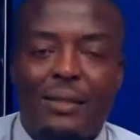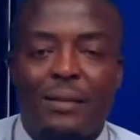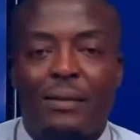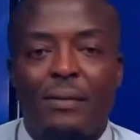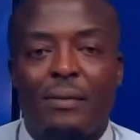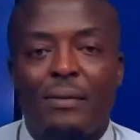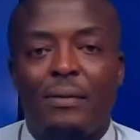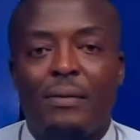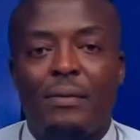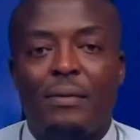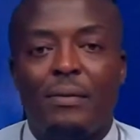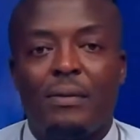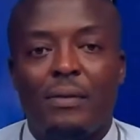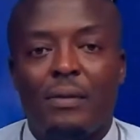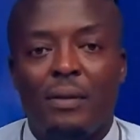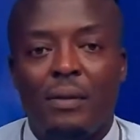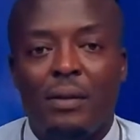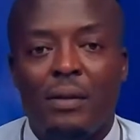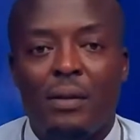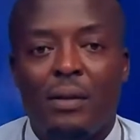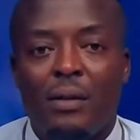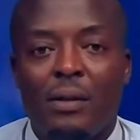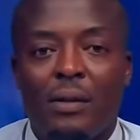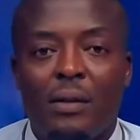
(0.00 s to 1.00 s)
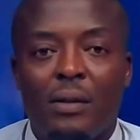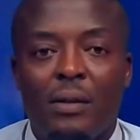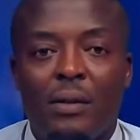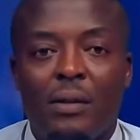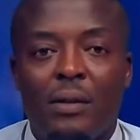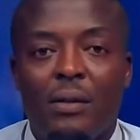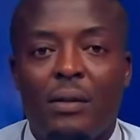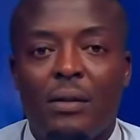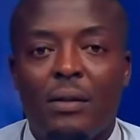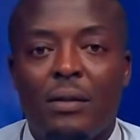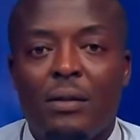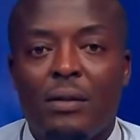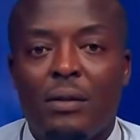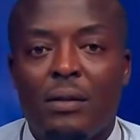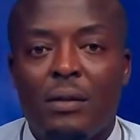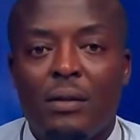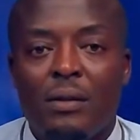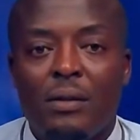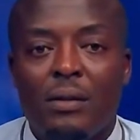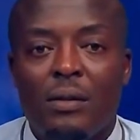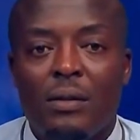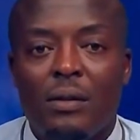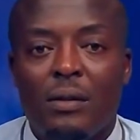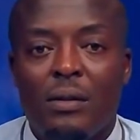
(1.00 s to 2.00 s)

No one is speaking in this clip.